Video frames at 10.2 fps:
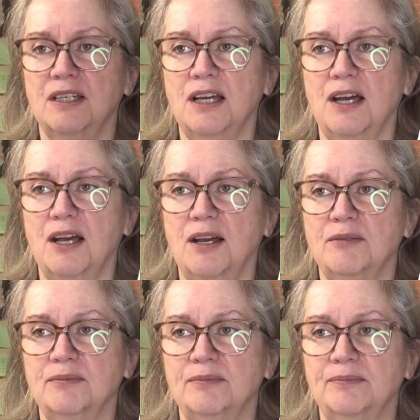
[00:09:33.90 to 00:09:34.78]

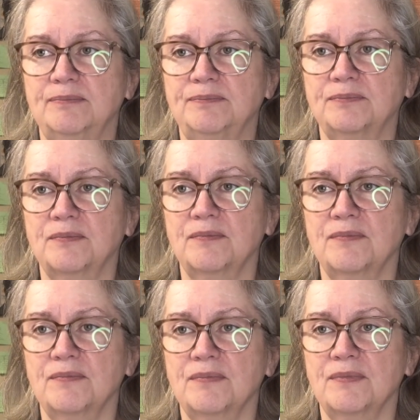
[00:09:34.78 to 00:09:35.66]

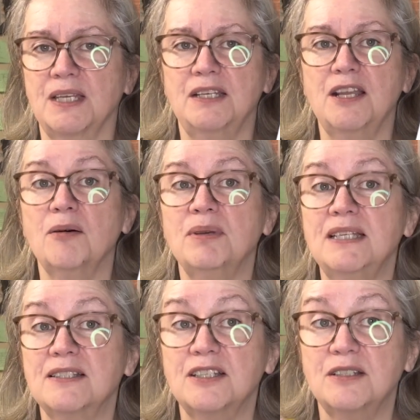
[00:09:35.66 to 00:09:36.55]
not be
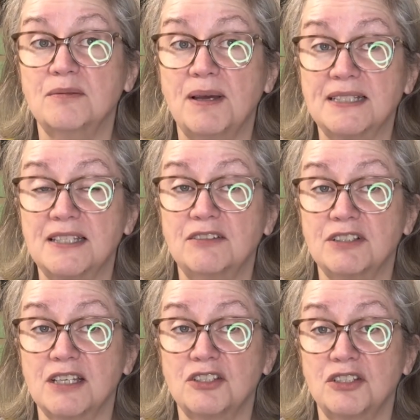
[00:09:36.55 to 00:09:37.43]
as good to myself
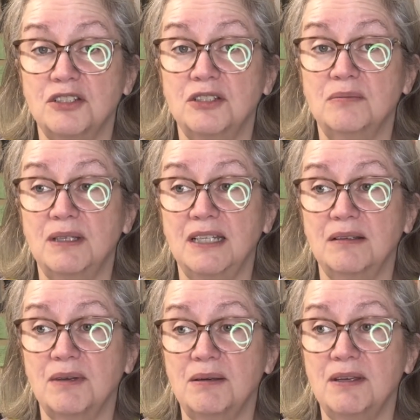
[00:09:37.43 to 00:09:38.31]
as I should, meaning
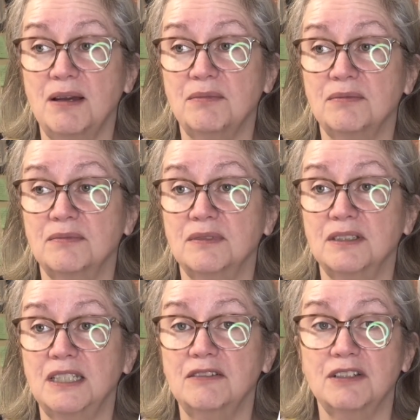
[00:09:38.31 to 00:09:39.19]
maybe I'm
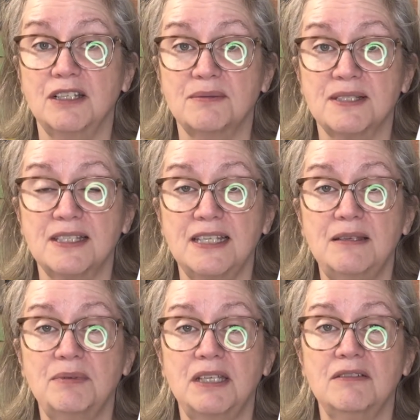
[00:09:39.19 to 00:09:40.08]
giving up
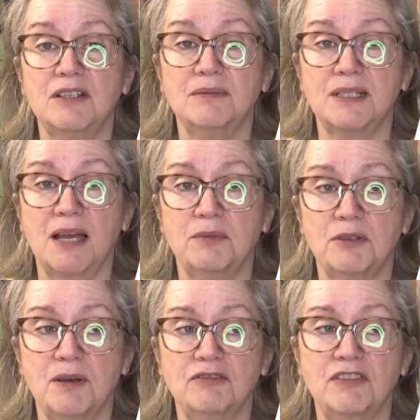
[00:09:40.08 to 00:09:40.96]
sleep and giving up time with
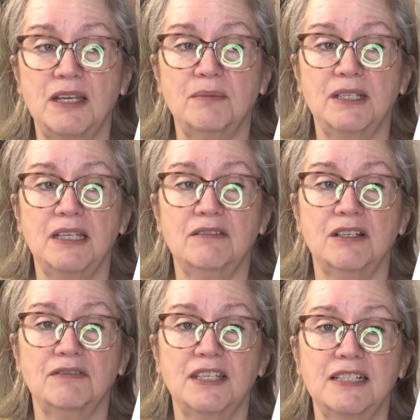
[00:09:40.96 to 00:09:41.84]
my family and giving
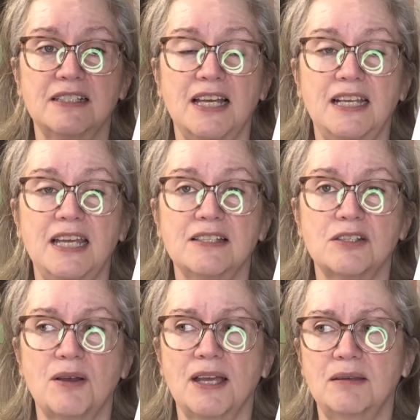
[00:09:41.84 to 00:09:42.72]
up things like that
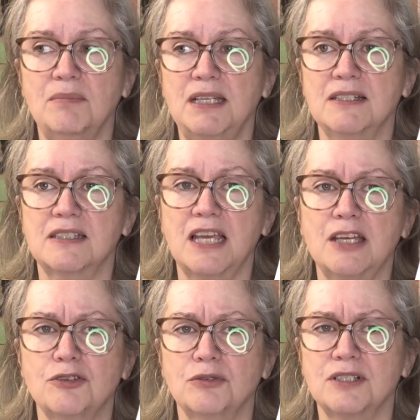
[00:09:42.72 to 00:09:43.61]
so I can meet a
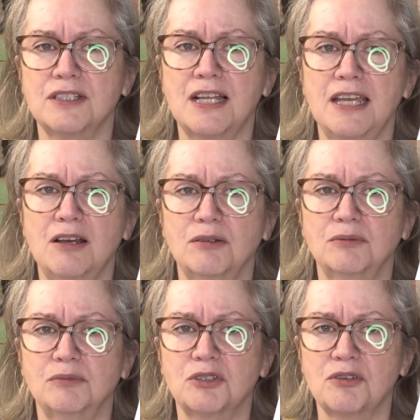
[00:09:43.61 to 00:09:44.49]
schedule to stay
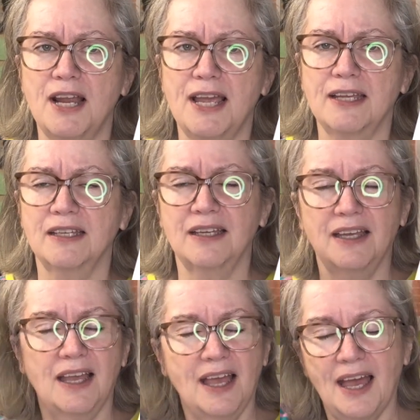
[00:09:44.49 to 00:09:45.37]
on track.
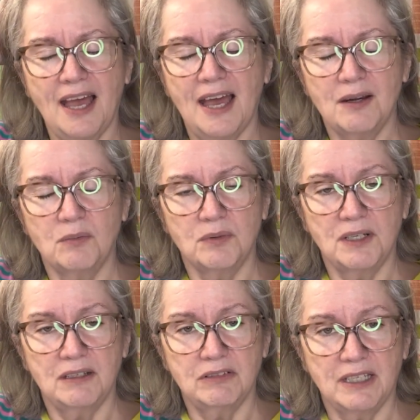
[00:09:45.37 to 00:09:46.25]
I don't want to
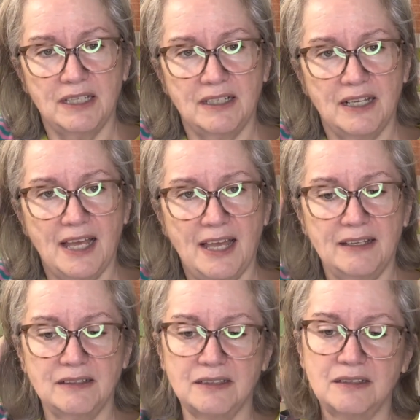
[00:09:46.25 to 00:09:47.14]
ever get in that
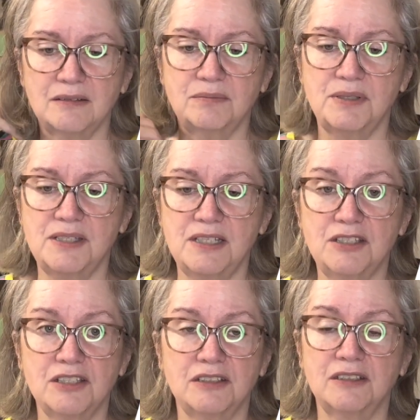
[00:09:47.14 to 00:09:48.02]

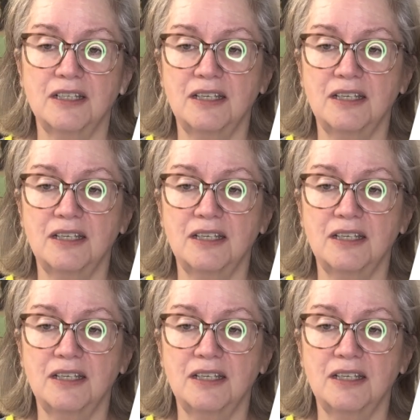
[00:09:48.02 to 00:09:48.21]
position.